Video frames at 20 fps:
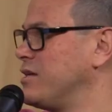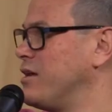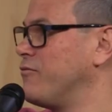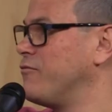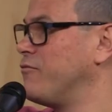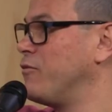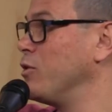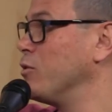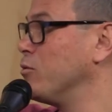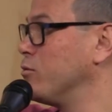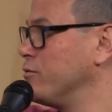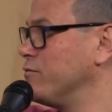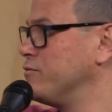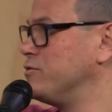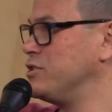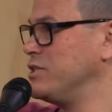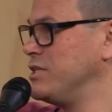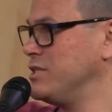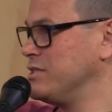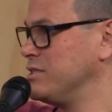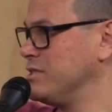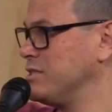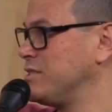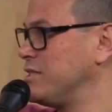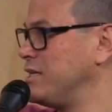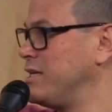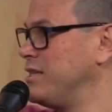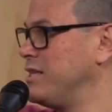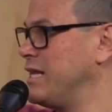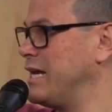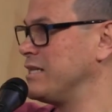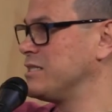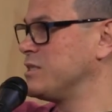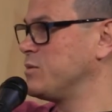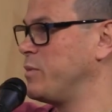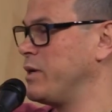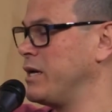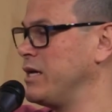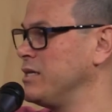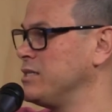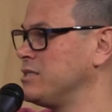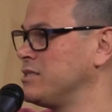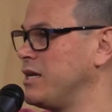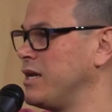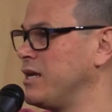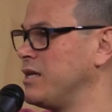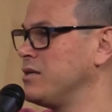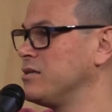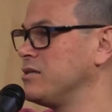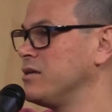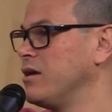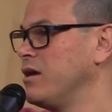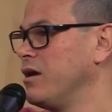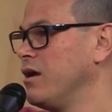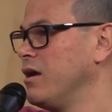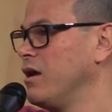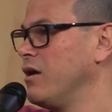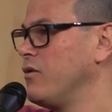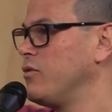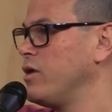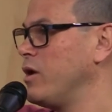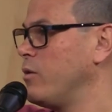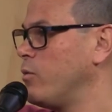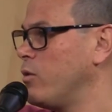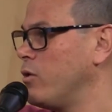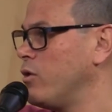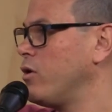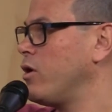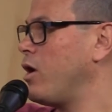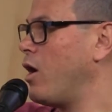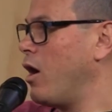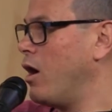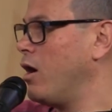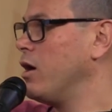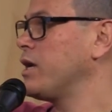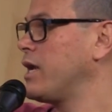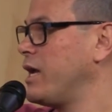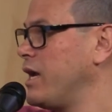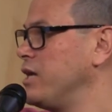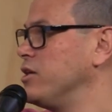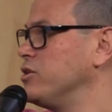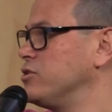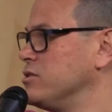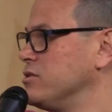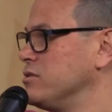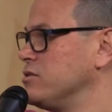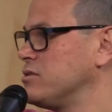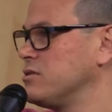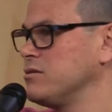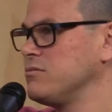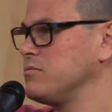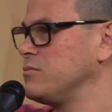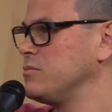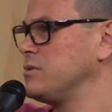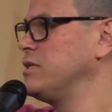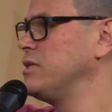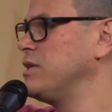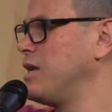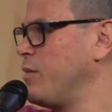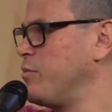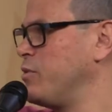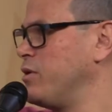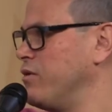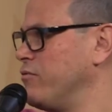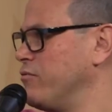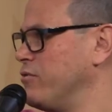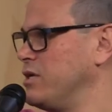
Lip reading: a follower of Jesus in that space. And there were occasions, it didn't happen every